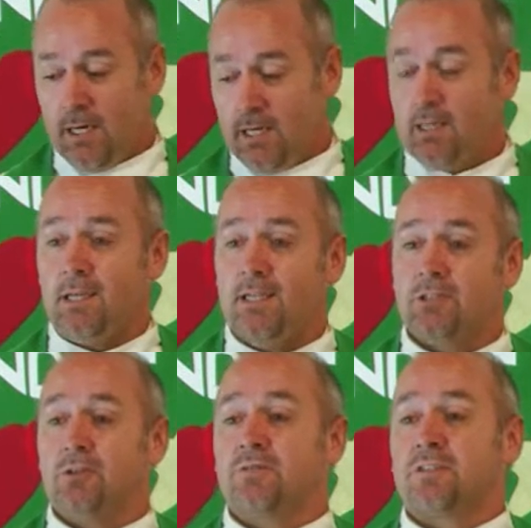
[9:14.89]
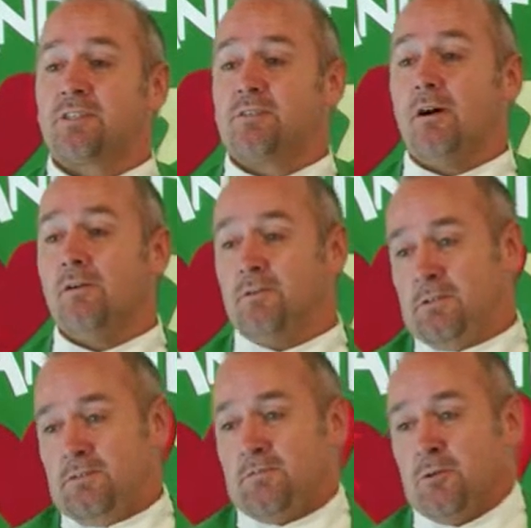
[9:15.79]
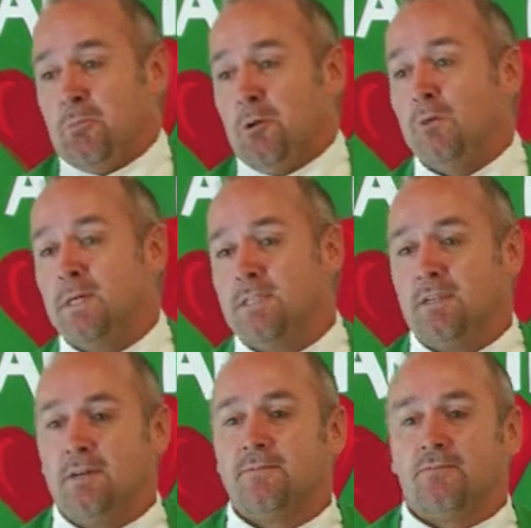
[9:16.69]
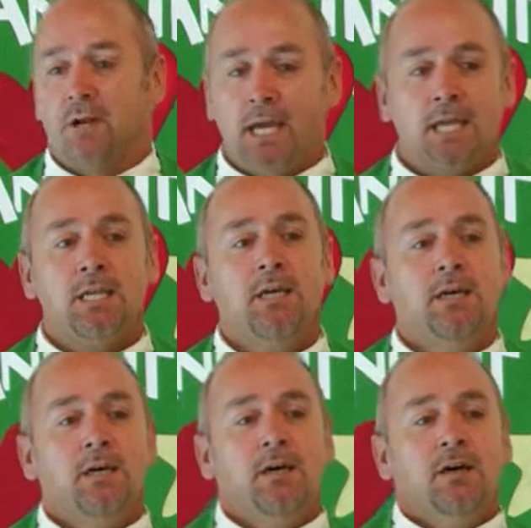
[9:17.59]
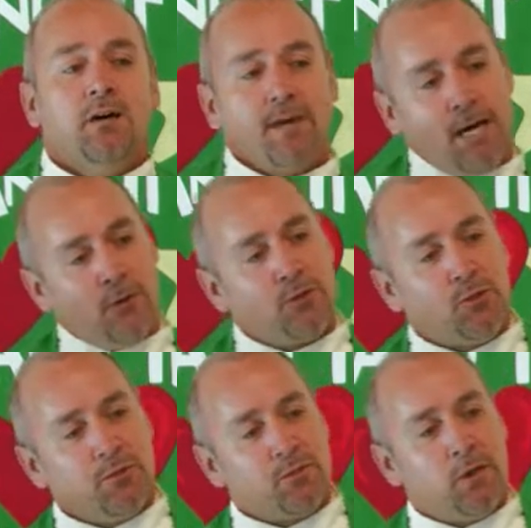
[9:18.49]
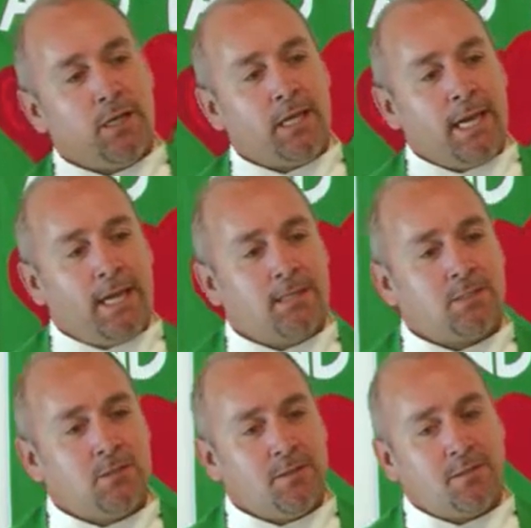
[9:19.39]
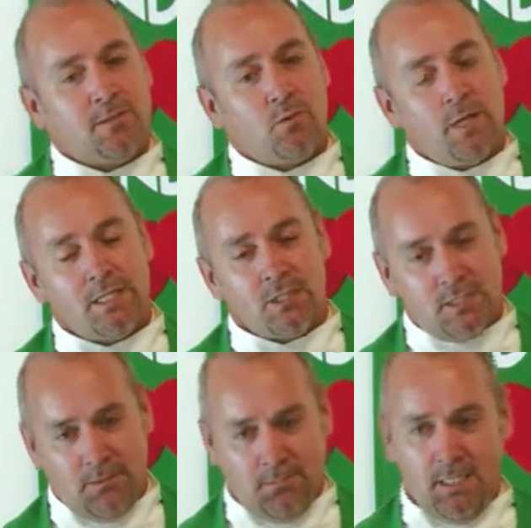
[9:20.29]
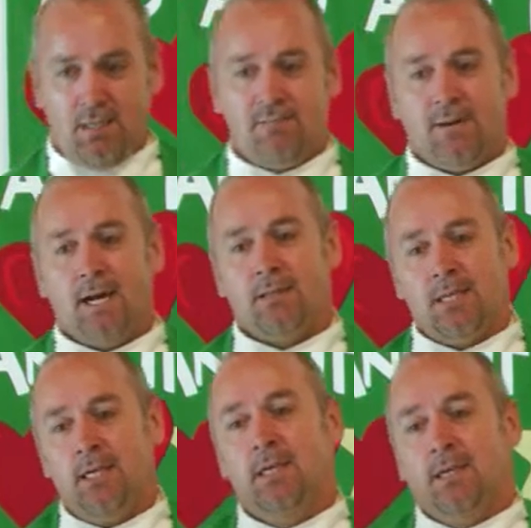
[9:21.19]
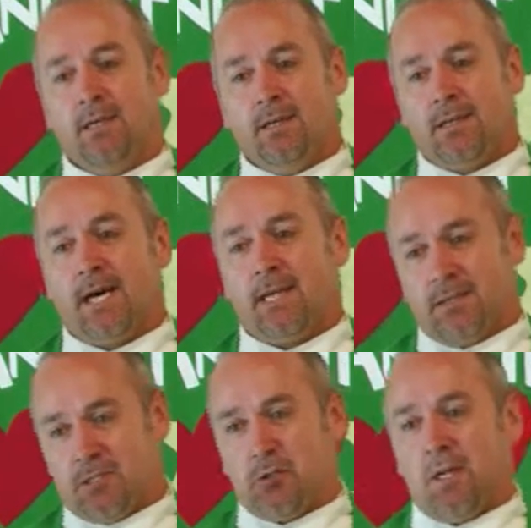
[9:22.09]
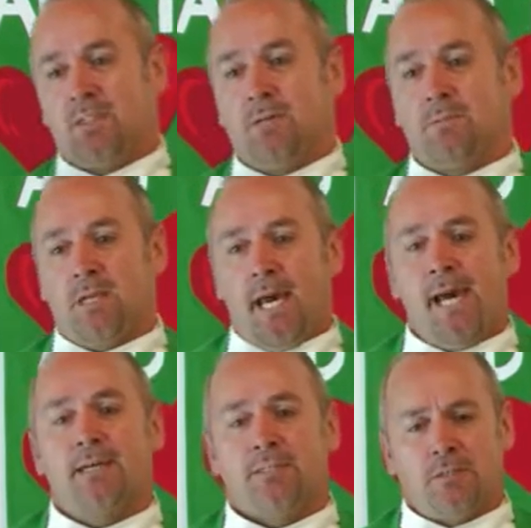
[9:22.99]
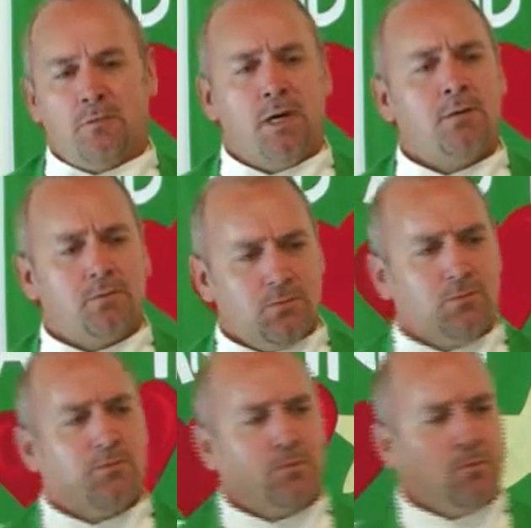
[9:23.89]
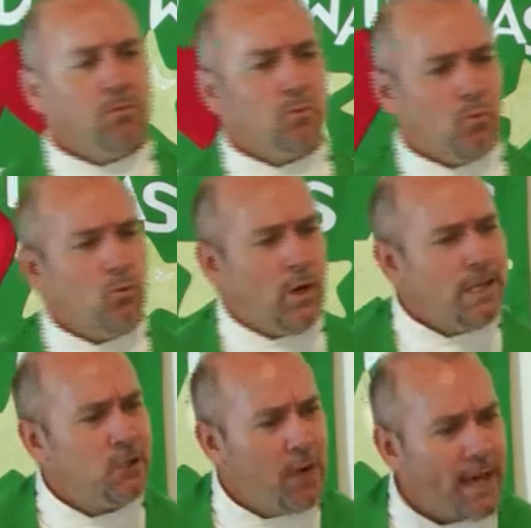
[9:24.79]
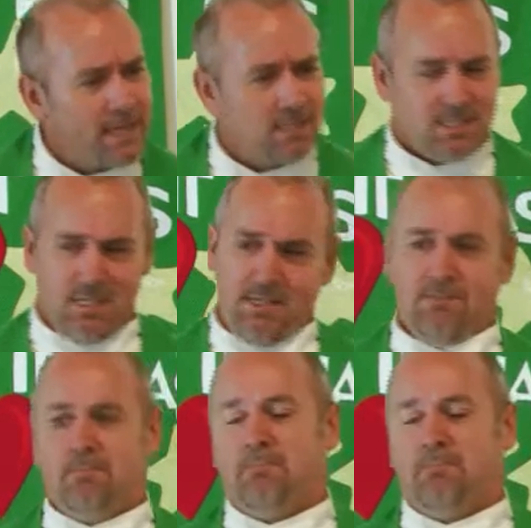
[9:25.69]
Well, he sort of stalled for a moment, afraid of how she was going to answer his question, but he finally got the strength up to ask her, well, why do you ask?